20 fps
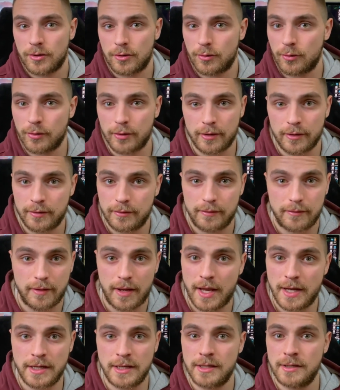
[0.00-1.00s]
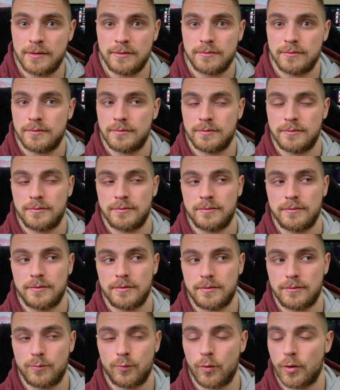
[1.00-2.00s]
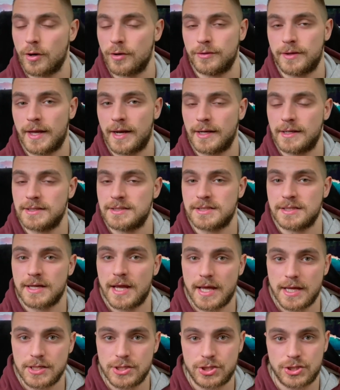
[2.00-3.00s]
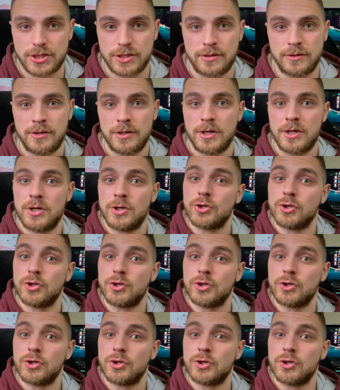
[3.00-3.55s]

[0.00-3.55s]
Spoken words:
or any word that ends in Asian,